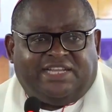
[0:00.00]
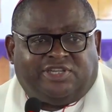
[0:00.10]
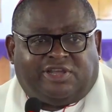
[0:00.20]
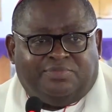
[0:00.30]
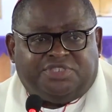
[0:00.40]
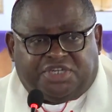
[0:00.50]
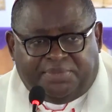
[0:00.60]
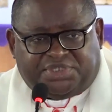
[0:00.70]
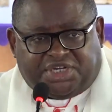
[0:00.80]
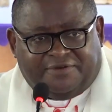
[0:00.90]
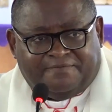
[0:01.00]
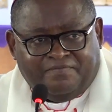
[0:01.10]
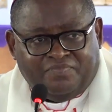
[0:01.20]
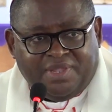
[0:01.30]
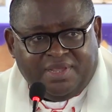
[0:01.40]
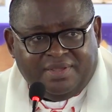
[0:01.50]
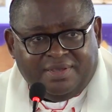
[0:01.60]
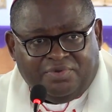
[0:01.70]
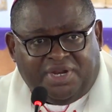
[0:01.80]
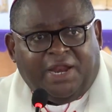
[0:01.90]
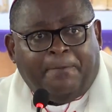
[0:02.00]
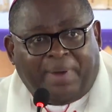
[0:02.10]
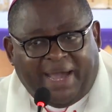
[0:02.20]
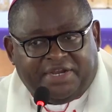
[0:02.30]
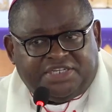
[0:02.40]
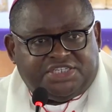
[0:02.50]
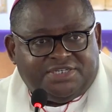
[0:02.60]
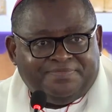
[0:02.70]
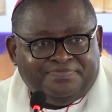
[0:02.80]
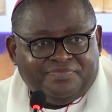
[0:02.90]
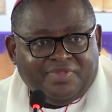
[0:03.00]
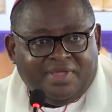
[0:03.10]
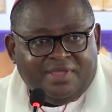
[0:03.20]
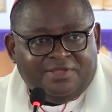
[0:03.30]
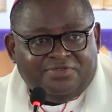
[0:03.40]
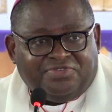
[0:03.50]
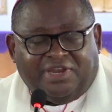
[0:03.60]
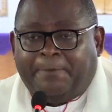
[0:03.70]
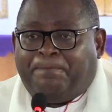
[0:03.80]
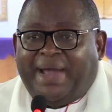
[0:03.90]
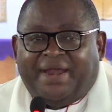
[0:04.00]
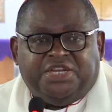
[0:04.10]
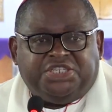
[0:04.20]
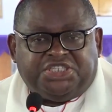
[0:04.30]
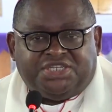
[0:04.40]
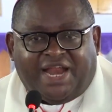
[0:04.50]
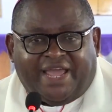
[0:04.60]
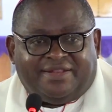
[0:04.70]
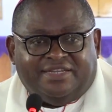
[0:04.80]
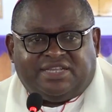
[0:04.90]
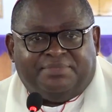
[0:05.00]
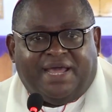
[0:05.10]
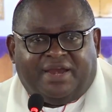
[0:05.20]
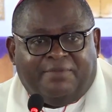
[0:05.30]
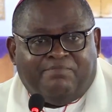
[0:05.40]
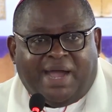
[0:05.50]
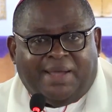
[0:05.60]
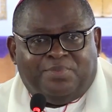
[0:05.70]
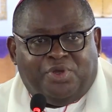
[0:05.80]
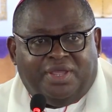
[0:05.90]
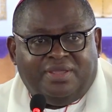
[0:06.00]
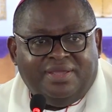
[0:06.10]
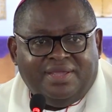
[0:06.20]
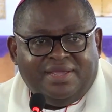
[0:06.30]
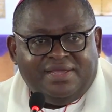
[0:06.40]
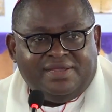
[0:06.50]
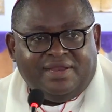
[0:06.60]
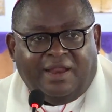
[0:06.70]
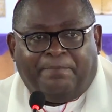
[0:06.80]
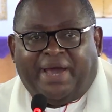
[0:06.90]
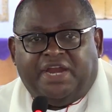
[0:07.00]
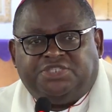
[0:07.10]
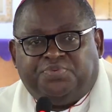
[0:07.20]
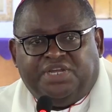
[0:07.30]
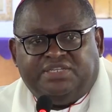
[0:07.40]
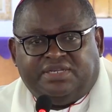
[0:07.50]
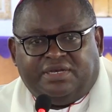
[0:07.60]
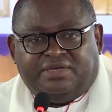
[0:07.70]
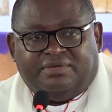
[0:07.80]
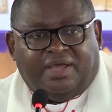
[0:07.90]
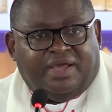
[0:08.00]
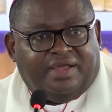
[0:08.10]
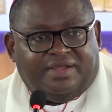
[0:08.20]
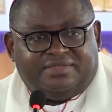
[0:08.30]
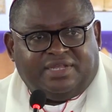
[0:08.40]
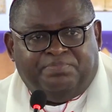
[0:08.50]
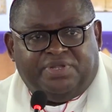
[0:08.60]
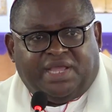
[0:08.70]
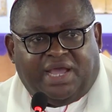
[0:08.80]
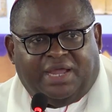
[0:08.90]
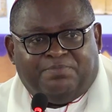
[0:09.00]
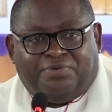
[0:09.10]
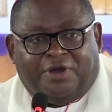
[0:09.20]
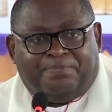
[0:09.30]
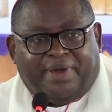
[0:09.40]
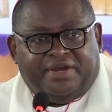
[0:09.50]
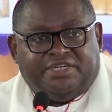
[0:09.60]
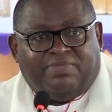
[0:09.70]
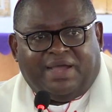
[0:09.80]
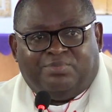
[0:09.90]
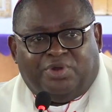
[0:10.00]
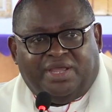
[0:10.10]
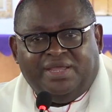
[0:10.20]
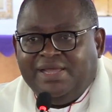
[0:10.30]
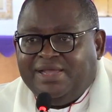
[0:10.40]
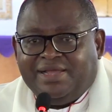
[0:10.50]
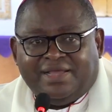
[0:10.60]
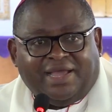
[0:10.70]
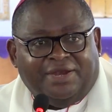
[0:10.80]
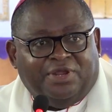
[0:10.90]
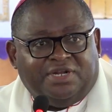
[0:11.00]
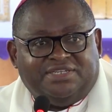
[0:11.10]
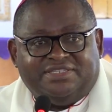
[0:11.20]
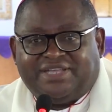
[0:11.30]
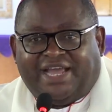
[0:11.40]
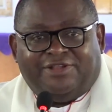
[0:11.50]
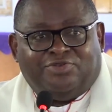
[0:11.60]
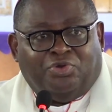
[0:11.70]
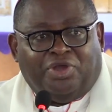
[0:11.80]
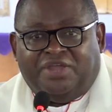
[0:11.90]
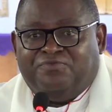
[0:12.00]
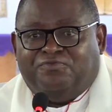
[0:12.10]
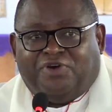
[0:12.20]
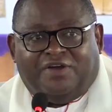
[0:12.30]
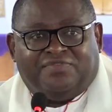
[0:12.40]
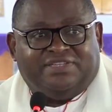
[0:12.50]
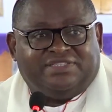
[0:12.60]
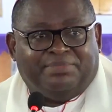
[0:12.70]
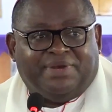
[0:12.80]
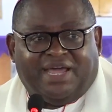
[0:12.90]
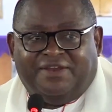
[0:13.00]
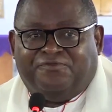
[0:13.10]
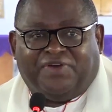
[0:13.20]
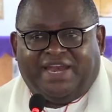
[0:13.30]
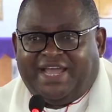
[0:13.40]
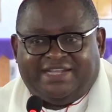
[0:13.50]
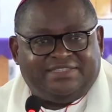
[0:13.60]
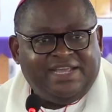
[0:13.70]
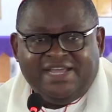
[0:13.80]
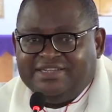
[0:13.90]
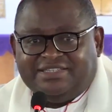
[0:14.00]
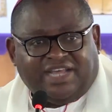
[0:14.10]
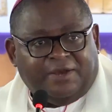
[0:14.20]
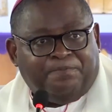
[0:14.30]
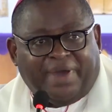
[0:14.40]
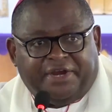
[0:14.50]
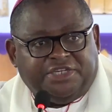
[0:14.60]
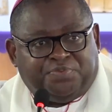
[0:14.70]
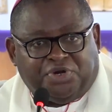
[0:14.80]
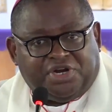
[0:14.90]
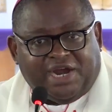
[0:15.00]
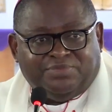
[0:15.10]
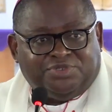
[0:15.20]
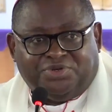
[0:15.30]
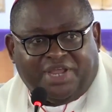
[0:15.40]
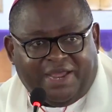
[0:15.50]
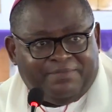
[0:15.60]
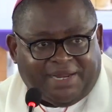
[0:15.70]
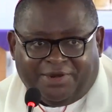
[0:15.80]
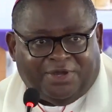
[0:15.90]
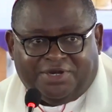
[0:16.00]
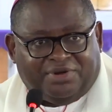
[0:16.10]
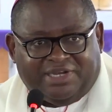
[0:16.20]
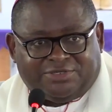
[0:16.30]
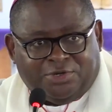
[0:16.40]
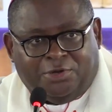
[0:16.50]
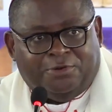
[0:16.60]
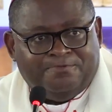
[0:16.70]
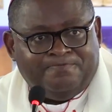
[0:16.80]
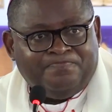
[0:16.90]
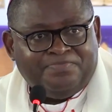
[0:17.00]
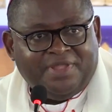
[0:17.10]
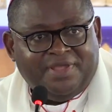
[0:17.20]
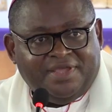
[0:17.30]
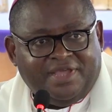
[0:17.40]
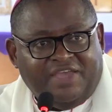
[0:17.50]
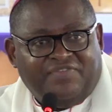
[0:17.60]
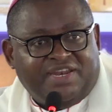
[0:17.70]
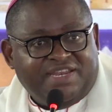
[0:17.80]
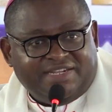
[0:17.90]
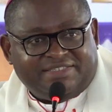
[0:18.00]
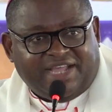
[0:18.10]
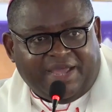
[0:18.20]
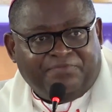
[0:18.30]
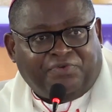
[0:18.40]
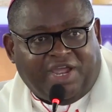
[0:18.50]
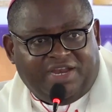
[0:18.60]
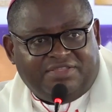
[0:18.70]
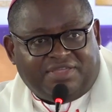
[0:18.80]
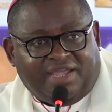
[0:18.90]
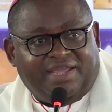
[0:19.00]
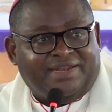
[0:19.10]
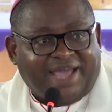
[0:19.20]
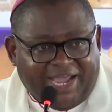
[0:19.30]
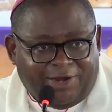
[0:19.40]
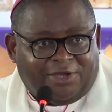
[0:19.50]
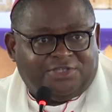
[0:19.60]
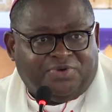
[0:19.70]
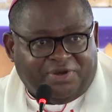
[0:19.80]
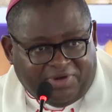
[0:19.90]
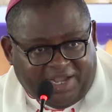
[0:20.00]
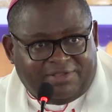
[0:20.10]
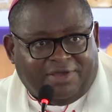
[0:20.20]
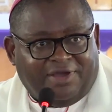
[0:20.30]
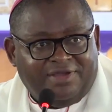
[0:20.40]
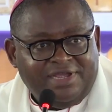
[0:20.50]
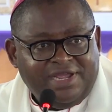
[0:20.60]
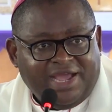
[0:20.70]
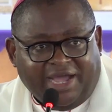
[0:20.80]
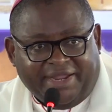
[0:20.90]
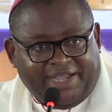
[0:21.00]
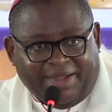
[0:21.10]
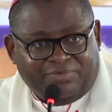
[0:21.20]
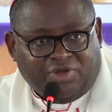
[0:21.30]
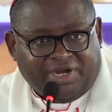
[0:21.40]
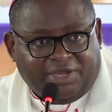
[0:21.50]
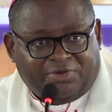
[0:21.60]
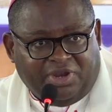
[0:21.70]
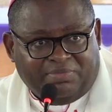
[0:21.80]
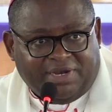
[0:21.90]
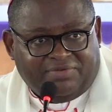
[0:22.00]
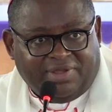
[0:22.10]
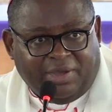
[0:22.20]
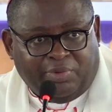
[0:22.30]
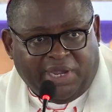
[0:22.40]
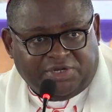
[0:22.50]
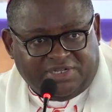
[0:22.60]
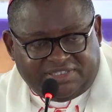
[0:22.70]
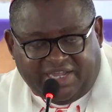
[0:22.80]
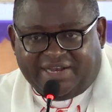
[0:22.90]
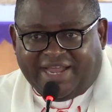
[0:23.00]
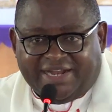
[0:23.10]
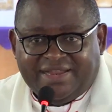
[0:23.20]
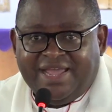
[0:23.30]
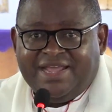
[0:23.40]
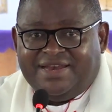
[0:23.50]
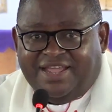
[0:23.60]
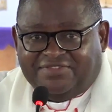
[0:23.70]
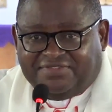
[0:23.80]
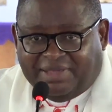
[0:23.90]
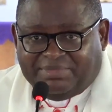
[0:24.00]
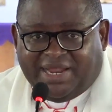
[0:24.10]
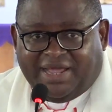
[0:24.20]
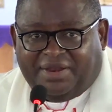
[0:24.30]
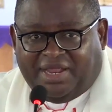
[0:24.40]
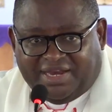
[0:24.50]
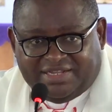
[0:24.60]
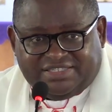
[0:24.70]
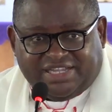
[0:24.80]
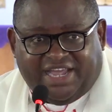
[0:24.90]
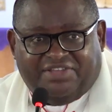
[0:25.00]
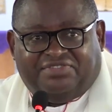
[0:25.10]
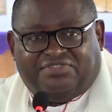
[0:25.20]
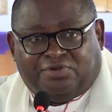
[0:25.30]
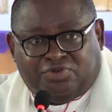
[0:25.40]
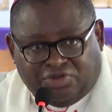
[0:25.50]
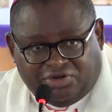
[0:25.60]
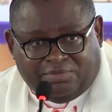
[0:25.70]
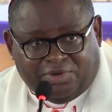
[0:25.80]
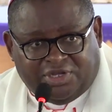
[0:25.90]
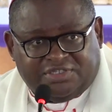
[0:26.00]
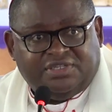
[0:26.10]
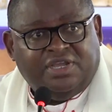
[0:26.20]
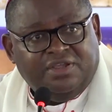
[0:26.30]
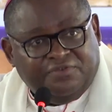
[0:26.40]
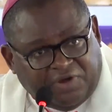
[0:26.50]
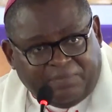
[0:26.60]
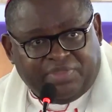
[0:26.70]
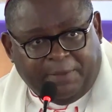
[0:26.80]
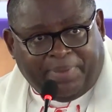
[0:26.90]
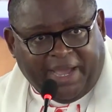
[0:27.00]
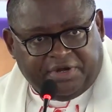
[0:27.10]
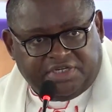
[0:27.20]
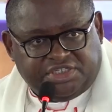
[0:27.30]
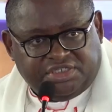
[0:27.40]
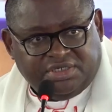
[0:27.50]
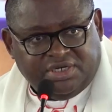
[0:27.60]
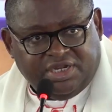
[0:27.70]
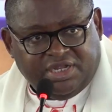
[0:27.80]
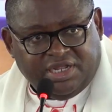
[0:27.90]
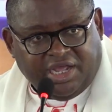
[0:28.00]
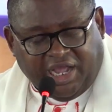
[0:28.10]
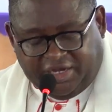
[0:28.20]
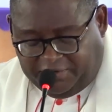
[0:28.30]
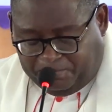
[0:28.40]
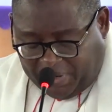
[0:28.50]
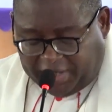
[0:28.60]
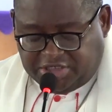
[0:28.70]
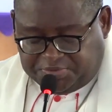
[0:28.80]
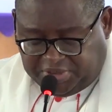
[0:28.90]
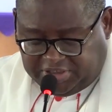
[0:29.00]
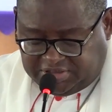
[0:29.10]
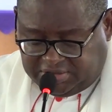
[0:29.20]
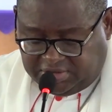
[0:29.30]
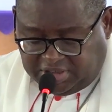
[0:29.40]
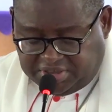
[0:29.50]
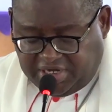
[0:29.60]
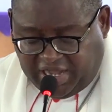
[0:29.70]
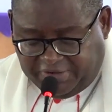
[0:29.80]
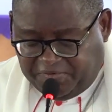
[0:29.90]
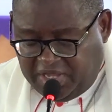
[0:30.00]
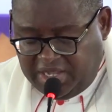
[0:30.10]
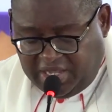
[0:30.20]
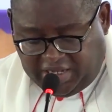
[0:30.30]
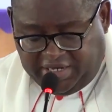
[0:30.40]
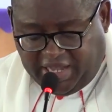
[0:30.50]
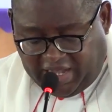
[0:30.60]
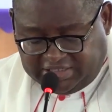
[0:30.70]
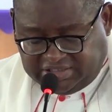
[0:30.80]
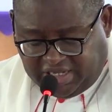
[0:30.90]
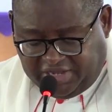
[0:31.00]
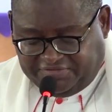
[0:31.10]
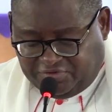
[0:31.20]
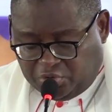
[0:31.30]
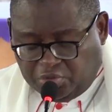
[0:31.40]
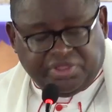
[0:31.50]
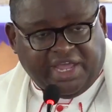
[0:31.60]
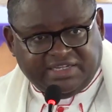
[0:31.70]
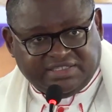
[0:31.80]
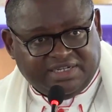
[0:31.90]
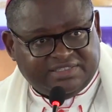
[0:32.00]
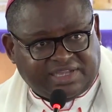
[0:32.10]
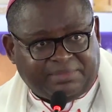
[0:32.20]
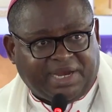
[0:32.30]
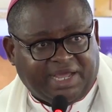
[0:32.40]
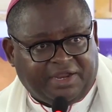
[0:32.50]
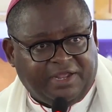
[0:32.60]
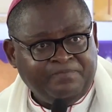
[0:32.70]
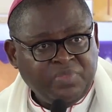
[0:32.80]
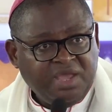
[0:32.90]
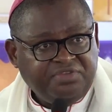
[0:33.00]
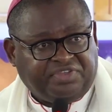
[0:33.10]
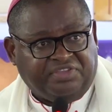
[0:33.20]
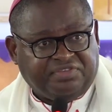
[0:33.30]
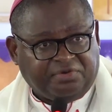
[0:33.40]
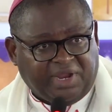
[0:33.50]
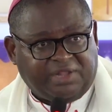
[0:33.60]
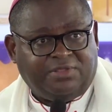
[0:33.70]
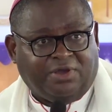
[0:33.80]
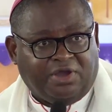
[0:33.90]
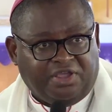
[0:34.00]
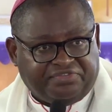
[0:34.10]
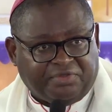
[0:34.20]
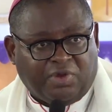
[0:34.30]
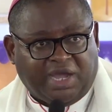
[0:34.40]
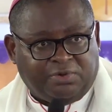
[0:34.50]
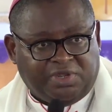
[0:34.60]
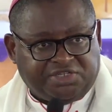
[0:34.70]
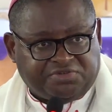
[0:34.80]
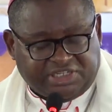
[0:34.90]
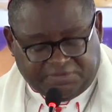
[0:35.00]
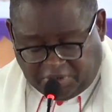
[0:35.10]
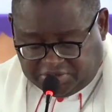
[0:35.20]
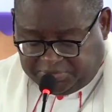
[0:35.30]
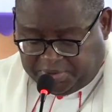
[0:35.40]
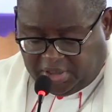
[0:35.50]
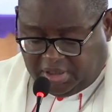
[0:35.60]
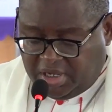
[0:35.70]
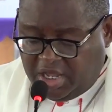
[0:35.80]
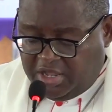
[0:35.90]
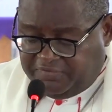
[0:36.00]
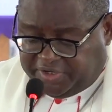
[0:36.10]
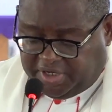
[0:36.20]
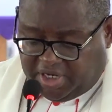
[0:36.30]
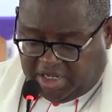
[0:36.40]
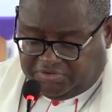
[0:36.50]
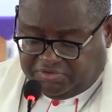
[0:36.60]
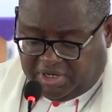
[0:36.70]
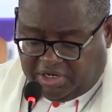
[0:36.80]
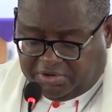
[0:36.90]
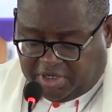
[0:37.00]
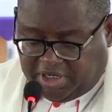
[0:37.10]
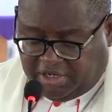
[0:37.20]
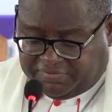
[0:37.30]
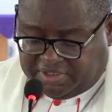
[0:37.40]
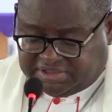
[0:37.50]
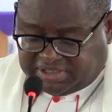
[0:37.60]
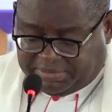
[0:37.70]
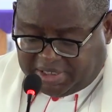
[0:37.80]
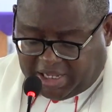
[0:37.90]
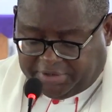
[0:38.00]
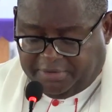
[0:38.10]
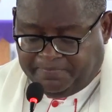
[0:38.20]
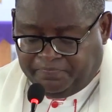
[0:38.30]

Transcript: circumscription, within a parish. So the parish, like the seminary in Bambwe, the parish priest in St. Peter and Paul Parish, Bambwe, cannot decide to involve the seminary fathers, send parish programs to them and all the rest. No. If he needs them for anything, he dialogues with the rector and they come to an agreement. We are just saying that the seminary, in a sense, is autonomous from the parish. And the parish priest doesn't have any access to do things in the seminary, since the rector is the one who is responsible for the day-to-day running of the seminary.